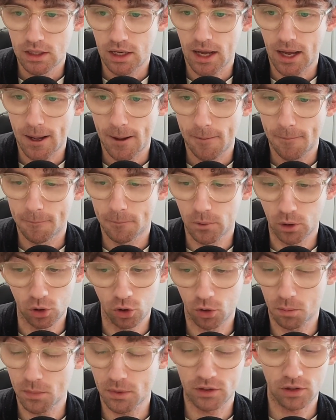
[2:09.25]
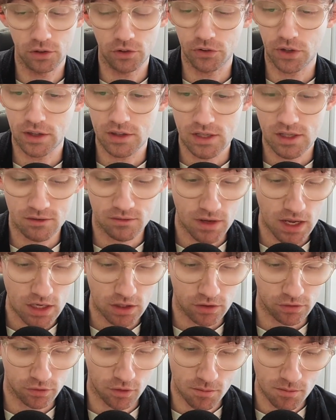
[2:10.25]
Um, but look, Matildas had the
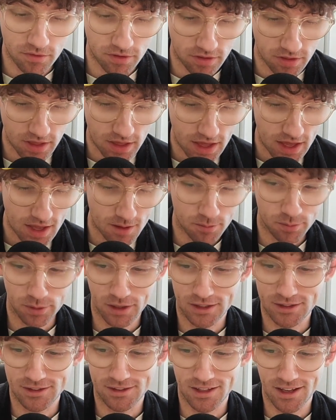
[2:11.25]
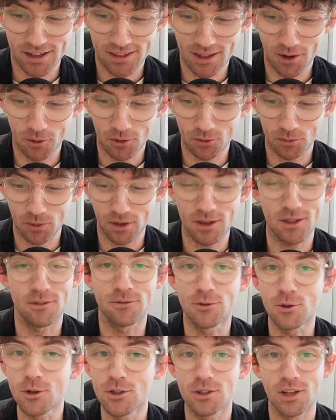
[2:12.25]
advantage from there, but uh, that was one of the
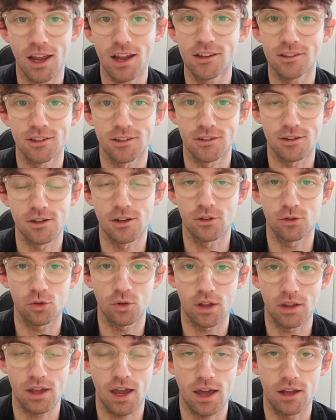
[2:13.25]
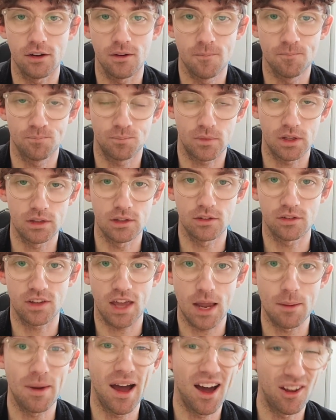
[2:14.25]
few chances that Australia had in this
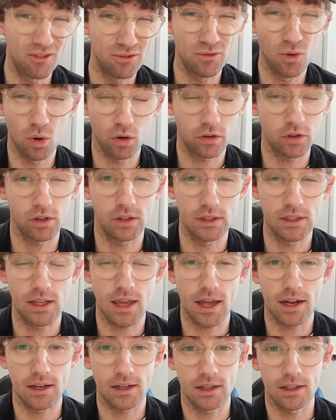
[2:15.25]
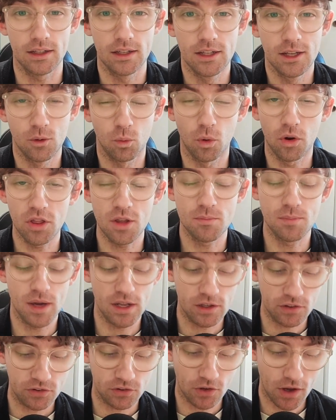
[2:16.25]
game. Unfortunately, Canada were the
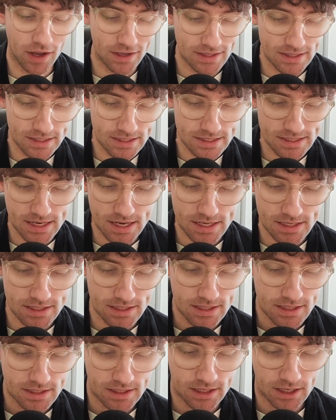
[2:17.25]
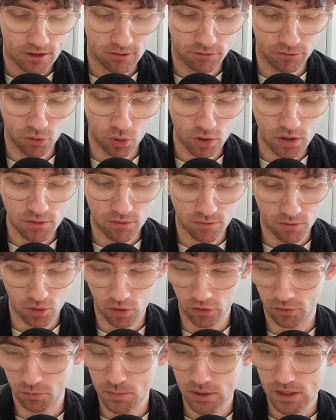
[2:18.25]
better side in the end. Uh,
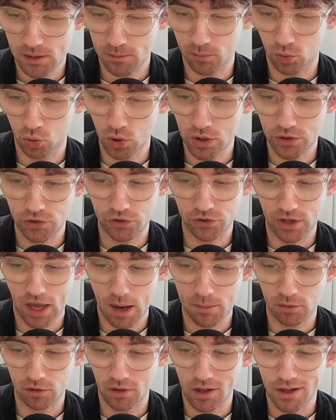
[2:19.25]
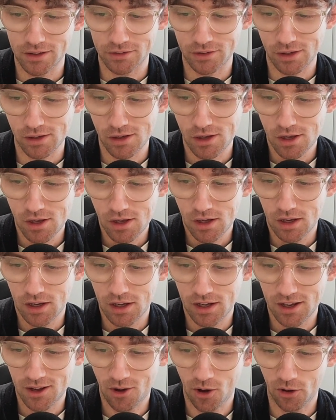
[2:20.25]
41st minute, Prince capitalizing
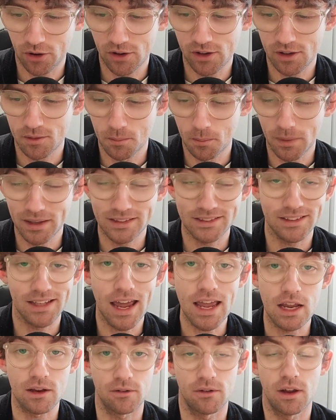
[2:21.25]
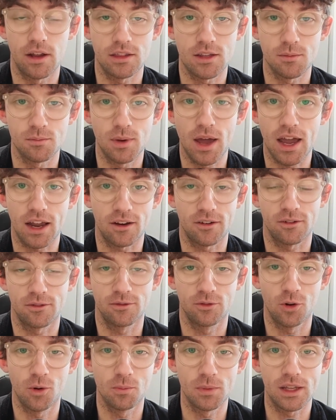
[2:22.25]
uh, on a mistake at the back
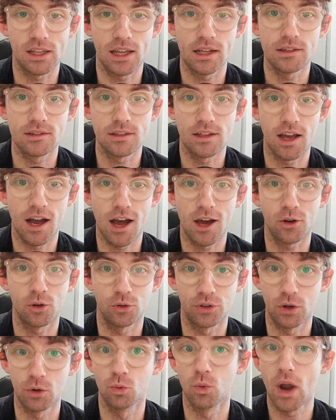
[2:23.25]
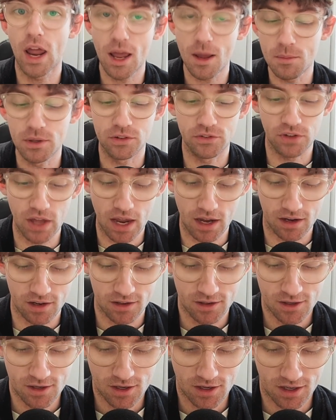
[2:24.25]
from Mackenzie Arnold, a rare mistake
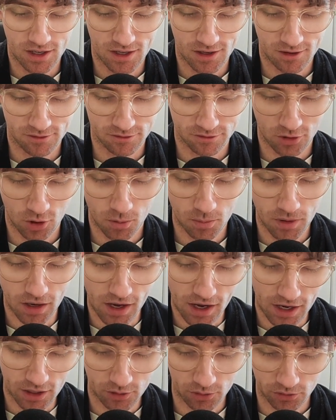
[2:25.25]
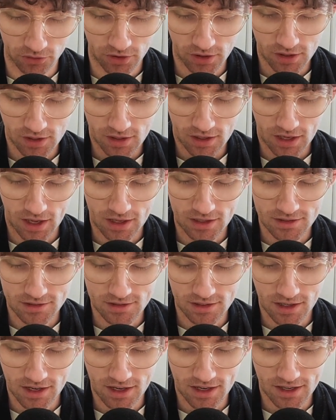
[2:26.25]
uh, from Arnold.
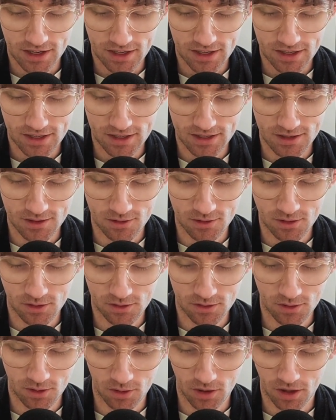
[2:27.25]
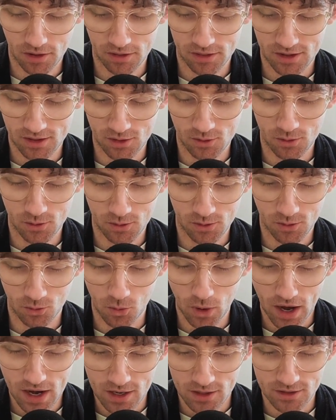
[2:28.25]
And uh, the, I think the, the
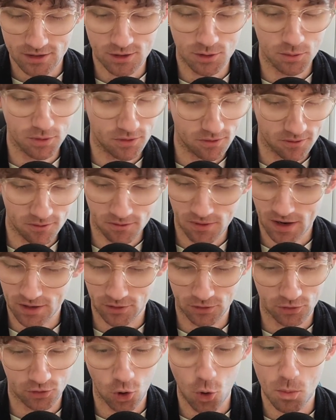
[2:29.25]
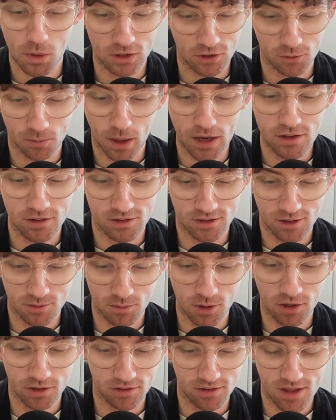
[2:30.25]
way she was found so much space in the
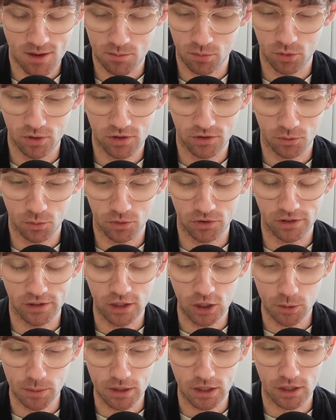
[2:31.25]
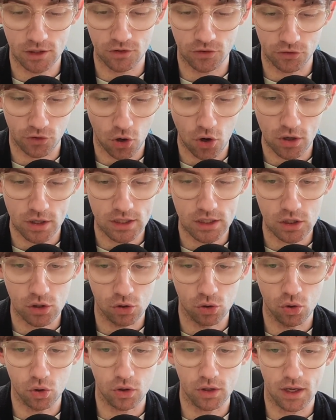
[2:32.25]
box there, Prince, was a little bit concerning. You
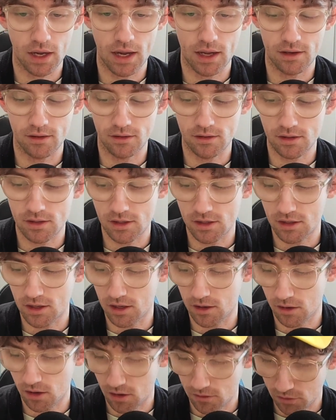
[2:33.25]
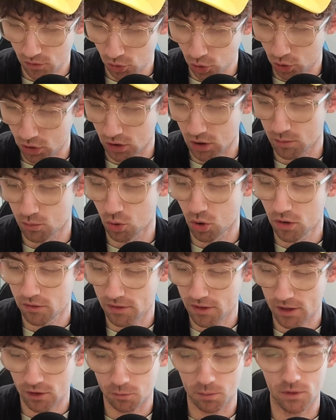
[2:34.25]
look at the, if you look at the move
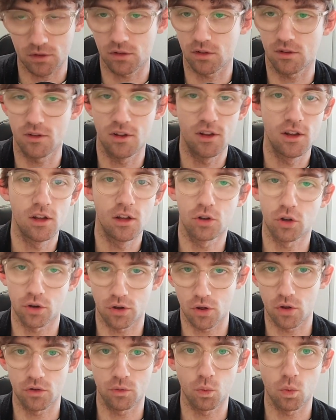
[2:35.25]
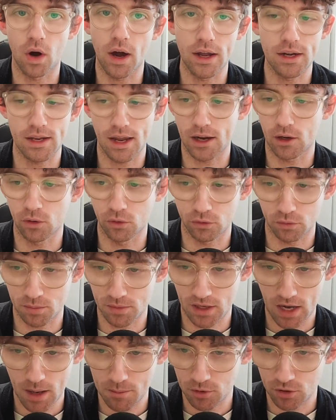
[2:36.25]
there, especially a lot of those wide angles from the
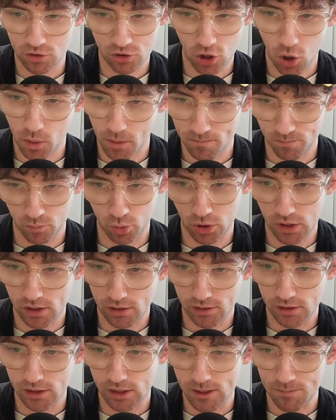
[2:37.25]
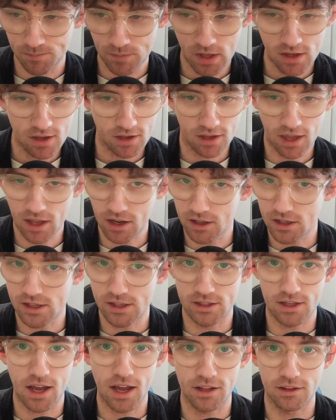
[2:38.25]
camera show it pretty clearly. Kennedy
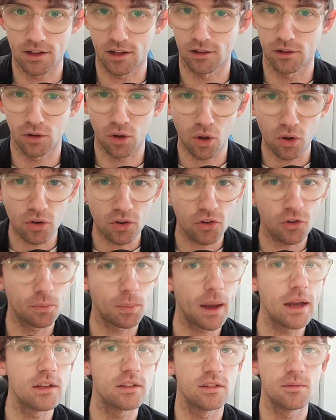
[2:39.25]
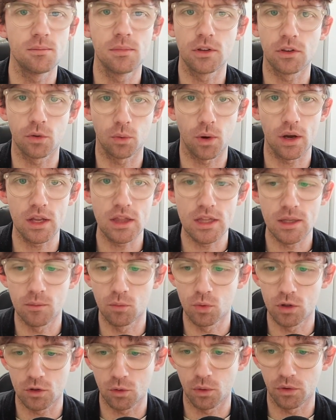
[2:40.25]
and Hunt, a lot of space in between them,
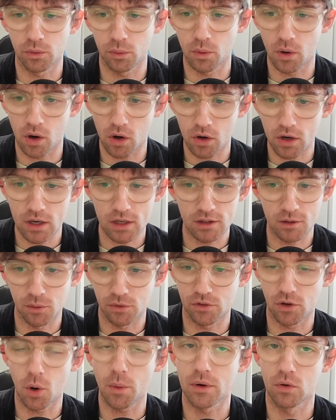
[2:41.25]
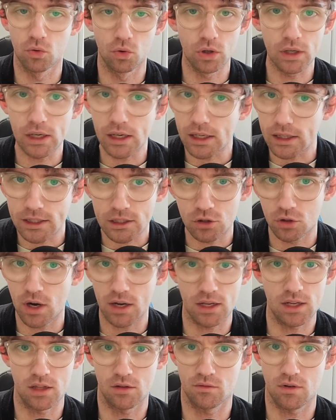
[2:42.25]
which was worrying. There was no one really
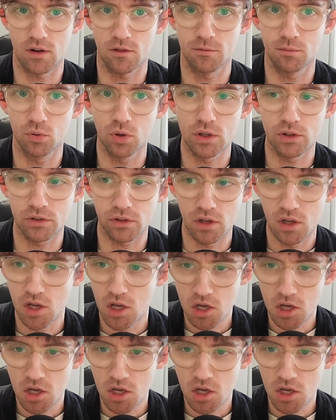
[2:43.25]
tracking the run of Prince.